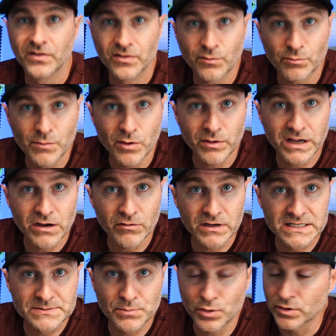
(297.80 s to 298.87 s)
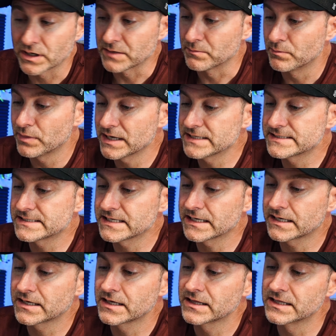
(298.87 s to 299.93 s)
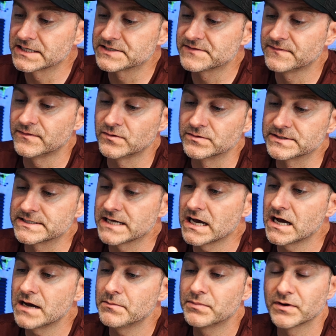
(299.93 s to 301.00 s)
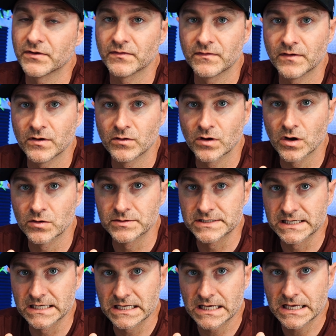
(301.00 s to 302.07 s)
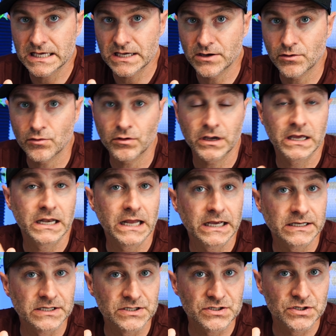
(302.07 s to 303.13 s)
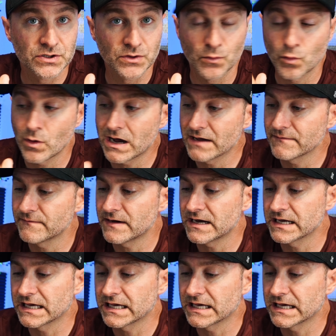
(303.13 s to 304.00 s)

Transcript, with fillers: The remote here is pretty basic. This folds up, your phone goes in here, connect it to the Wi-Fi.